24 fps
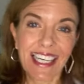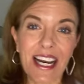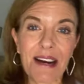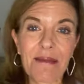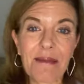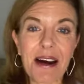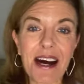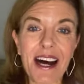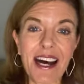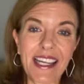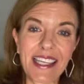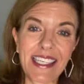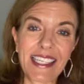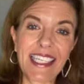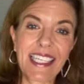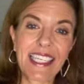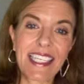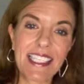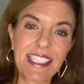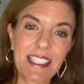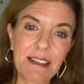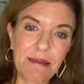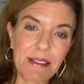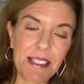come on
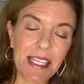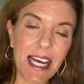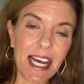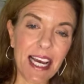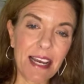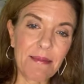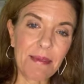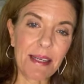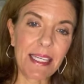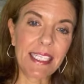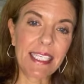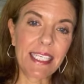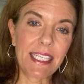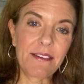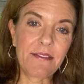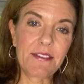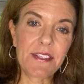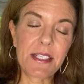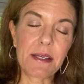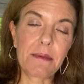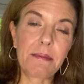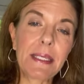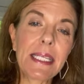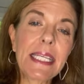sometime and give
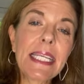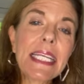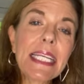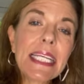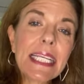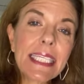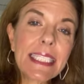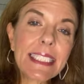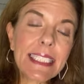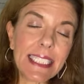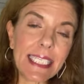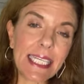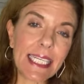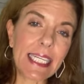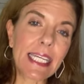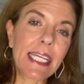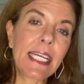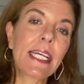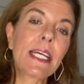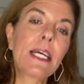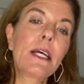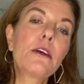some easy